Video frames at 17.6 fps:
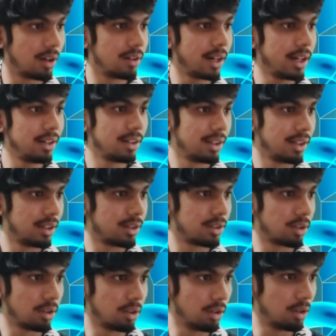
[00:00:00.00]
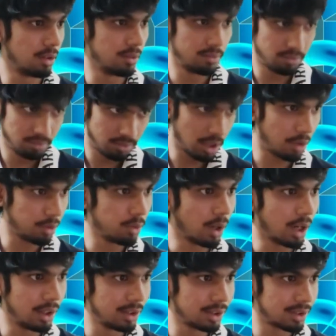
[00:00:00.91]
Alright. So now
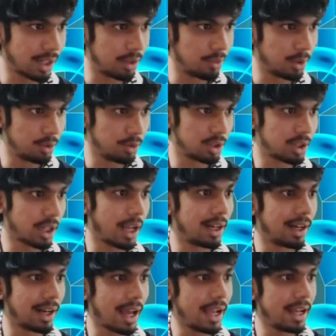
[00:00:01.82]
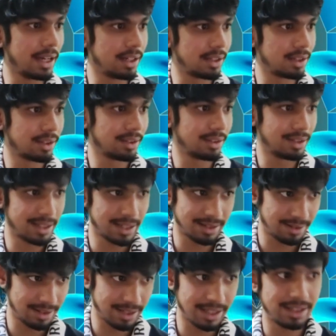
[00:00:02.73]
you understand, when you shine light,
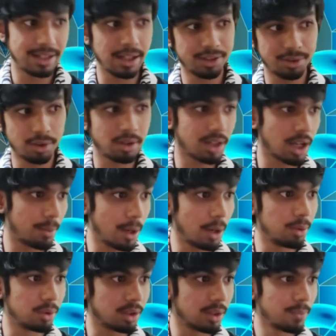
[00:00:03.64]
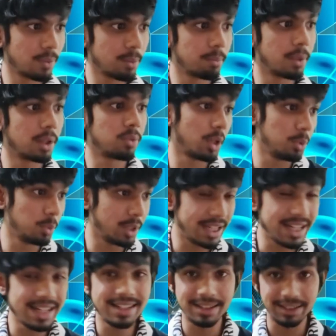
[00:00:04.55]
then it does not come out. But when
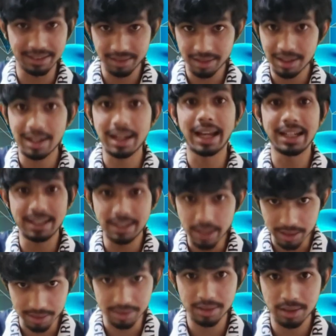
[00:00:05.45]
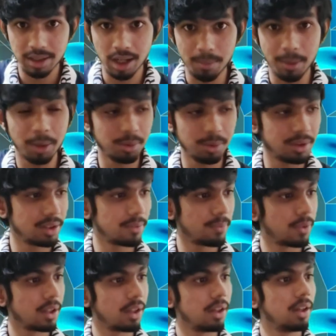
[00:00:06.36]
you heat it, light does come out.
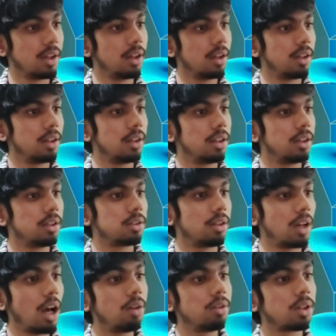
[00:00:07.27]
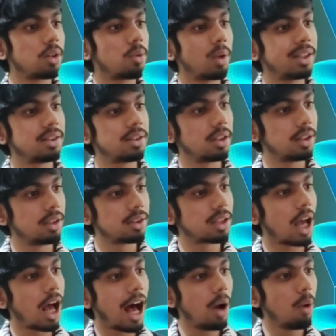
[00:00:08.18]
So now the question
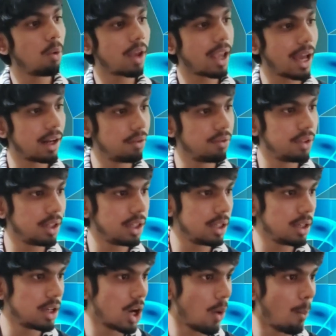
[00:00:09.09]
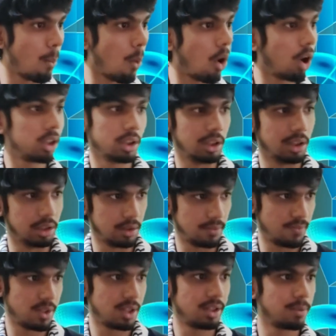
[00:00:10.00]
is, how can we
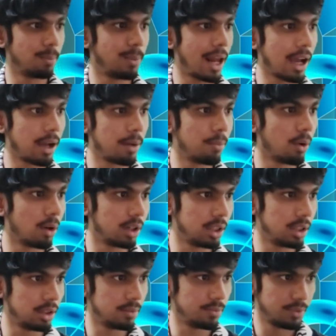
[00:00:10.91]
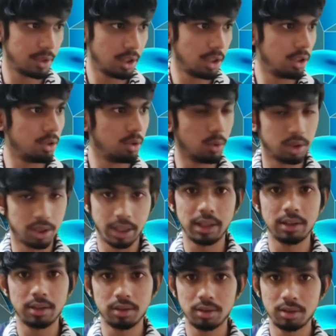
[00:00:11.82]
model this black body
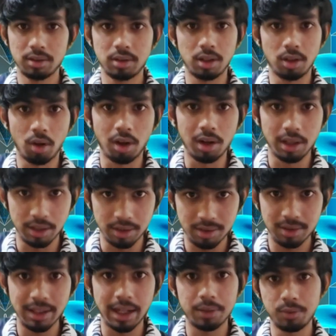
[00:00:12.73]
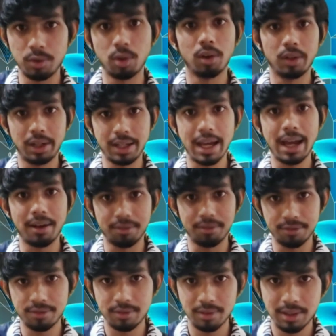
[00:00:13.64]
using the knowledge that we already
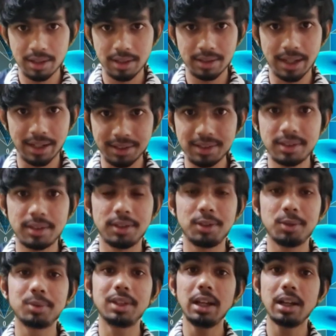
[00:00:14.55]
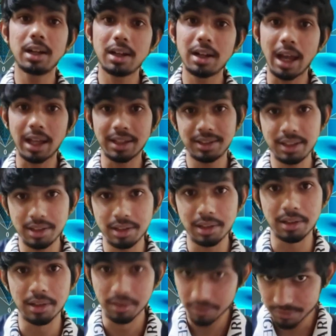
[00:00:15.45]
have? That is, using
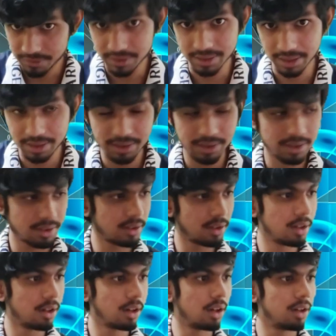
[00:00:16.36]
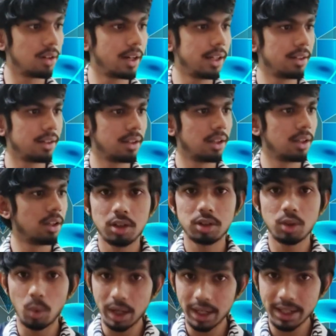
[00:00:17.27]
classical physics. Alright.
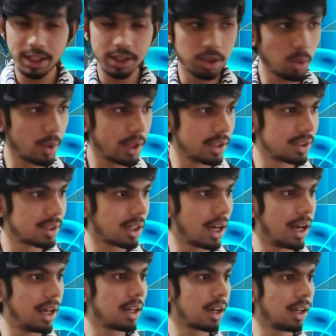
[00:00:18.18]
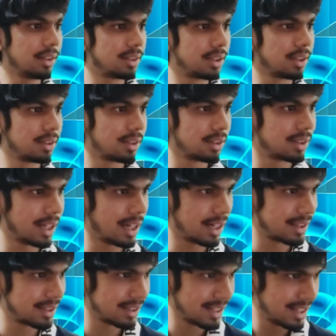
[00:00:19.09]
So what I can do is, I'll consider
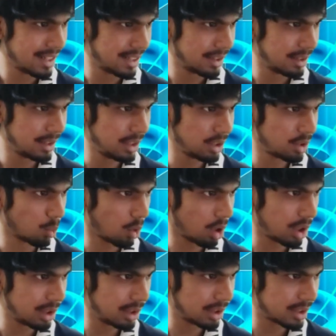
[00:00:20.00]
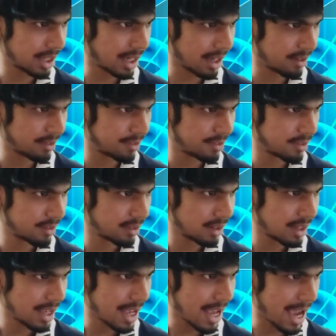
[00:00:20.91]
that these walls have